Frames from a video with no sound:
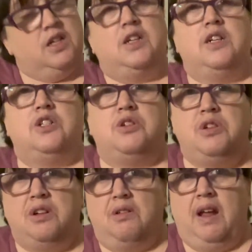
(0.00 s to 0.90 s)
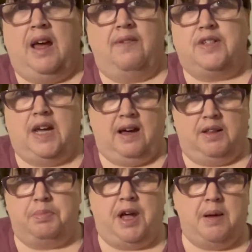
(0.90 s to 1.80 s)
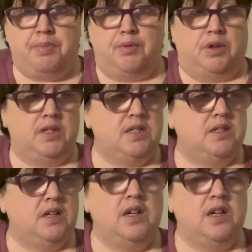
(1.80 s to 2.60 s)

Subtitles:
So you don't have to have the paper ones.